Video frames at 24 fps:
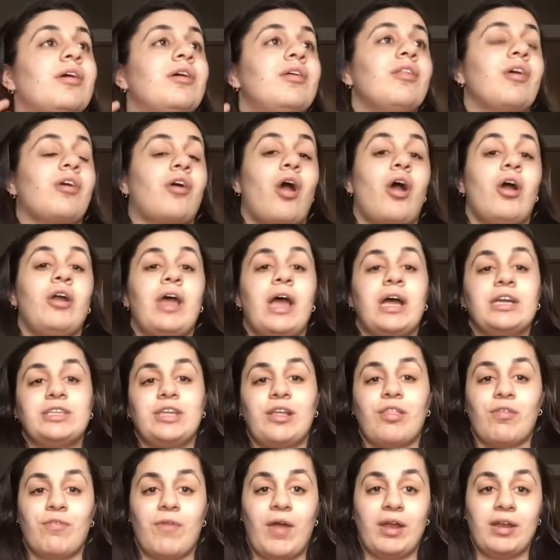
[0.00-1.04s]
the
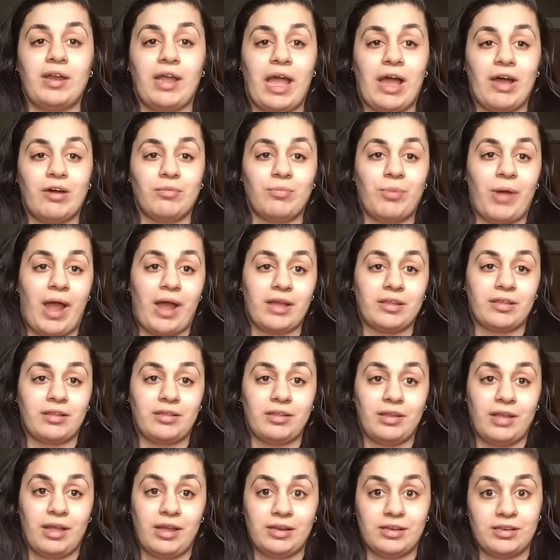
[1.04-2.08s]
Kardashians finding out and
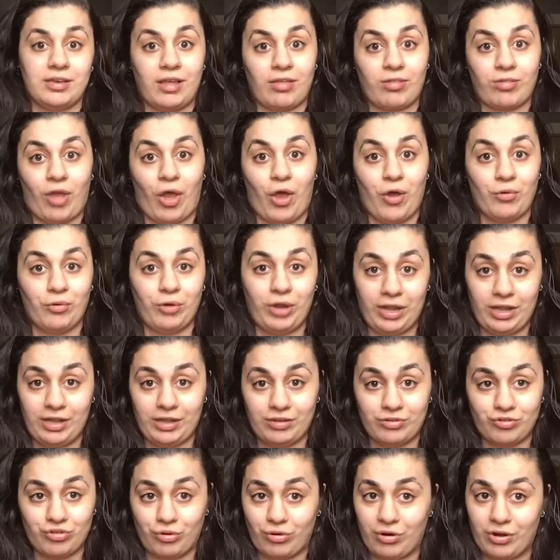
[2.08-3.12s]
practically like
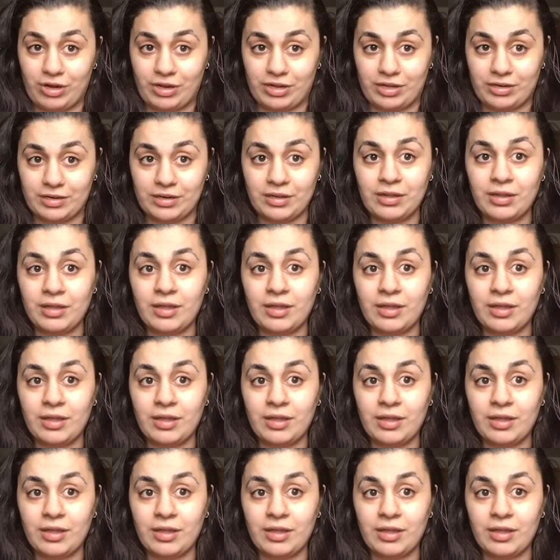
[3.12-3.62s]
disowning Jordyn